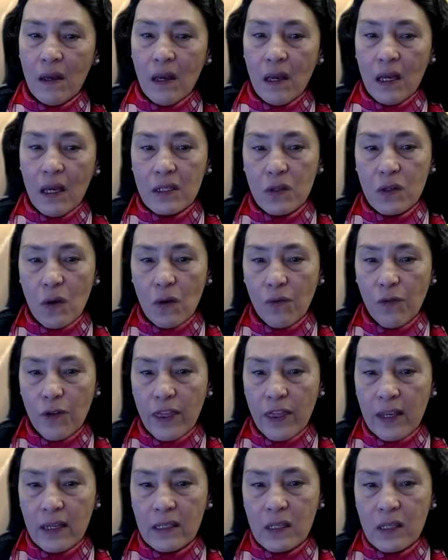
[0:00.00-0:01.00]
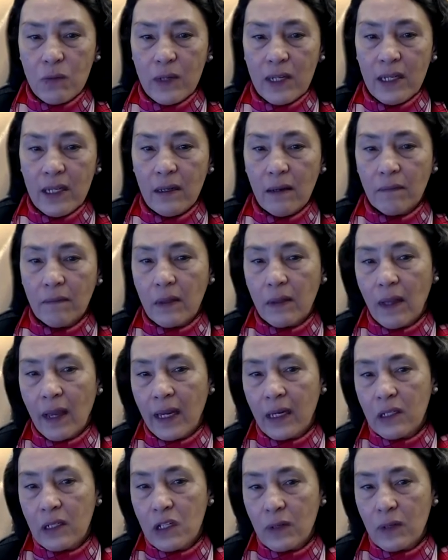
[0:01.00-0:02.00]
So for this, we
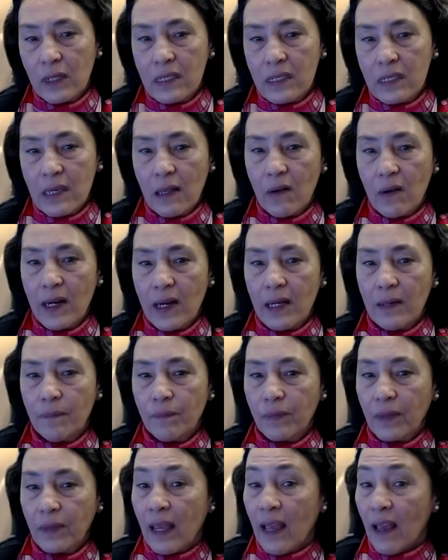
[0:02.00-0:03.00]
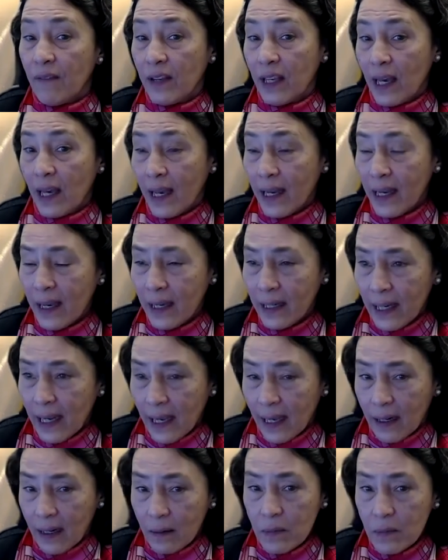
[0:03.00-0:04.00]
like to accelerate heavy ion
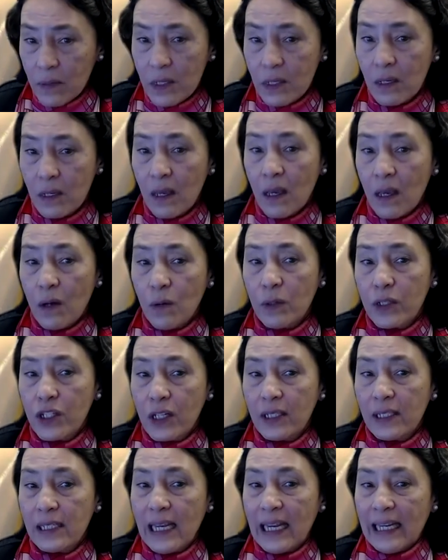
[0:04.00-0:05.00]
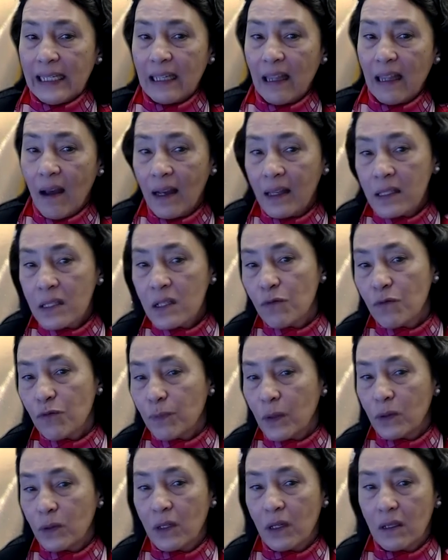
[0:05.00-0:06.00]
atoms, which contain lots of
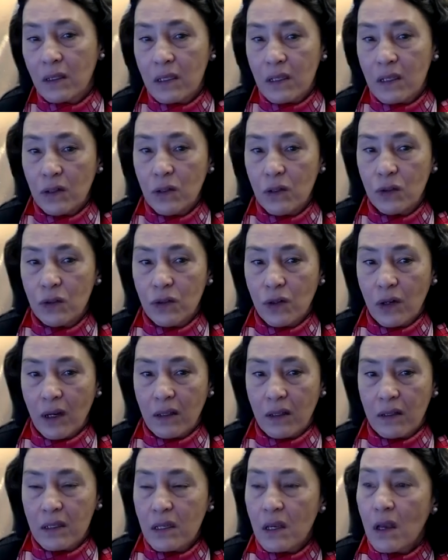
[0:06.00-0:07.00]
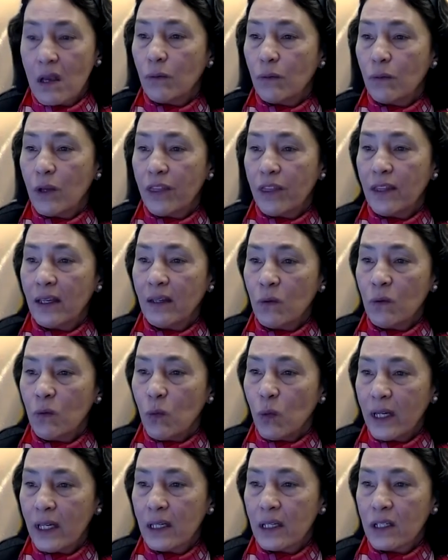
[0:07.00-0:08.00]
protons and neutrons, within
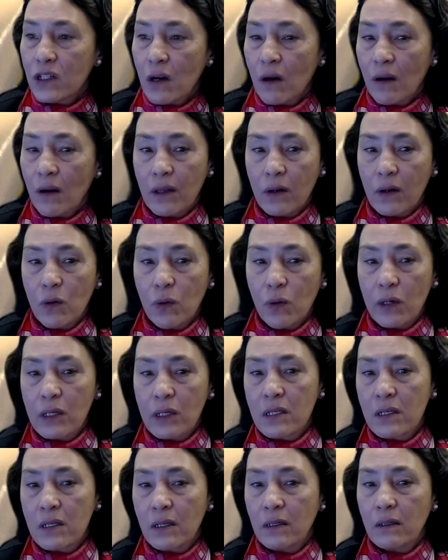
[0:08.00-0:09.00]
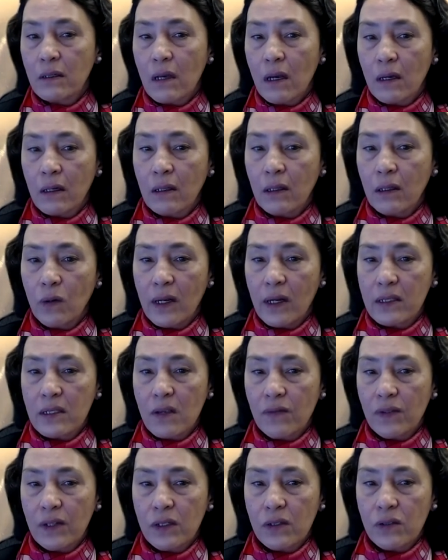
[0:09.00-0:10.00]
which are the quarks and uh, gluons
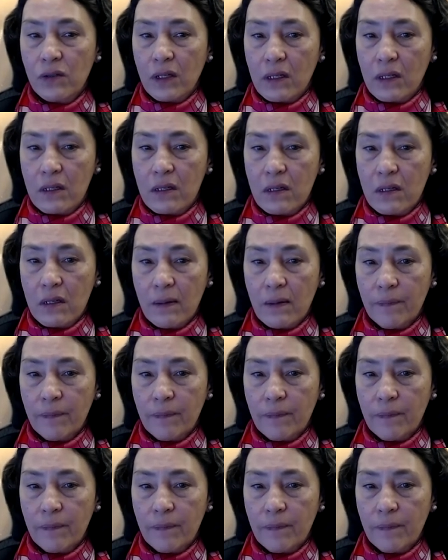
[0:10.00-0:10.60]
of interest.